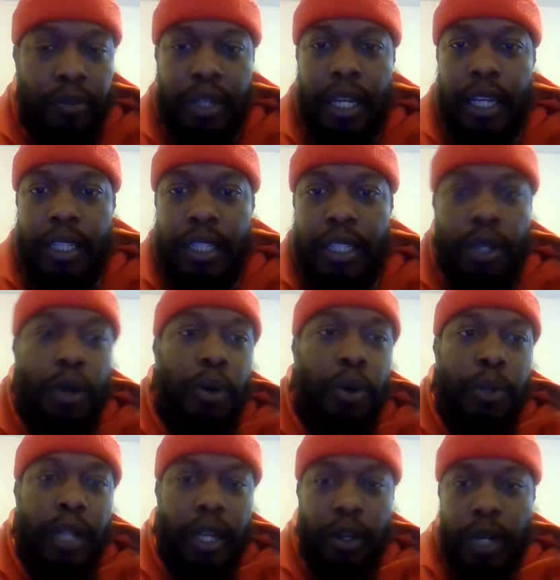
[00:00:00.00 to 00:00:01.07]
So
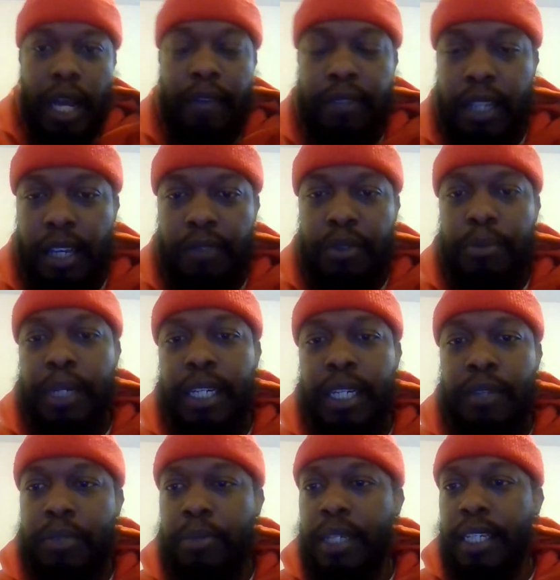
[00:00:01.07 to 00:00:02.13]
they're going to have to give you money,
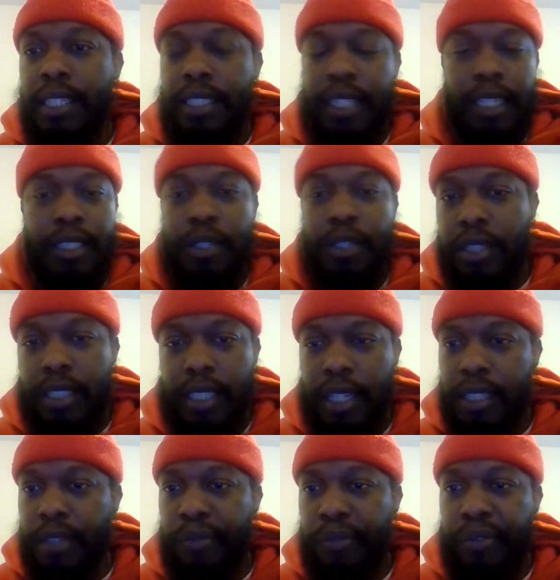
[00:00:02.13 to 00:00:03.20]
which means there's no such thing
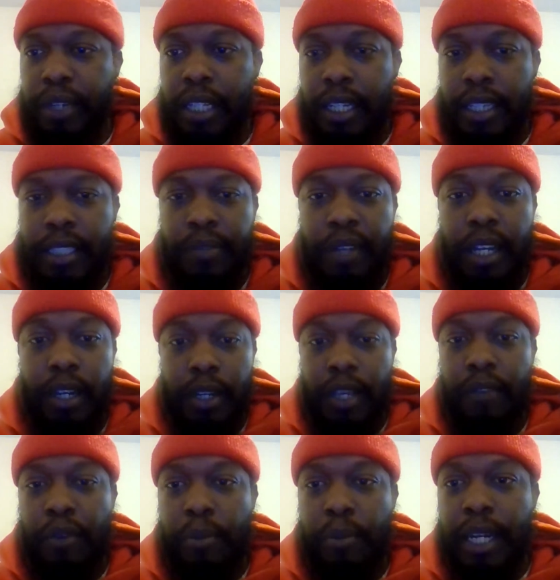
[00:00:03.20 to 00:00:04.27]
as a free lunch. If they're going to give
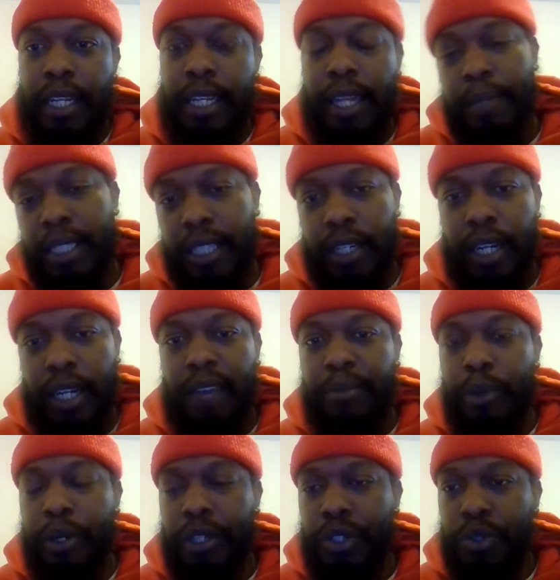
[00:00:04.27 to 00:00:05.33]
you money, that means they're going to have
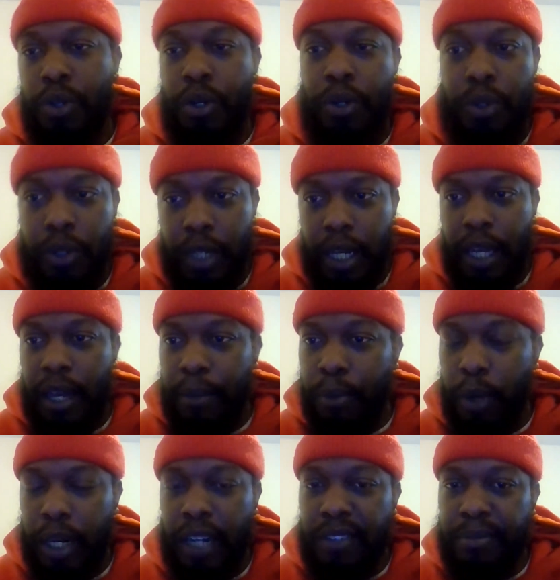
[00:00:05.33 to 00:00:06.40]
more control.
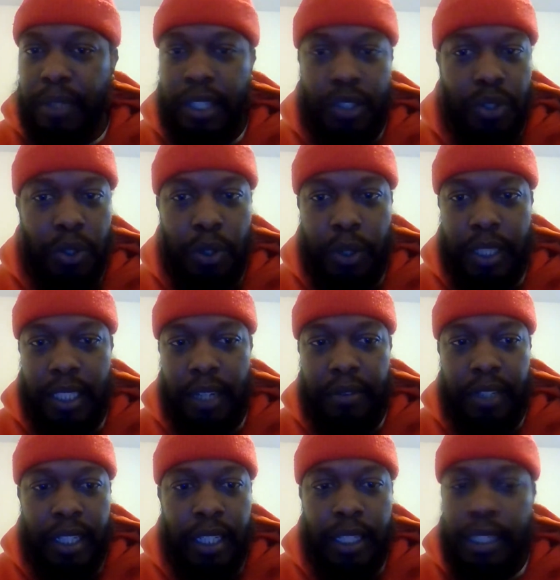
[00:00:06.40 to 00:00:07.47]
More government control is
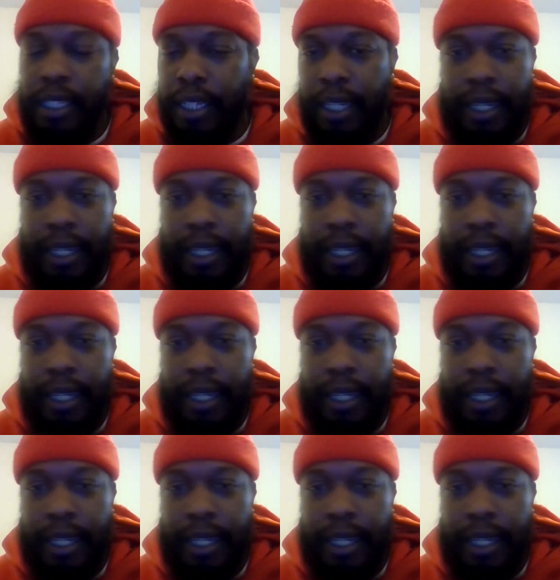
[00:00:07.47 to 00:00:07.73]
never good.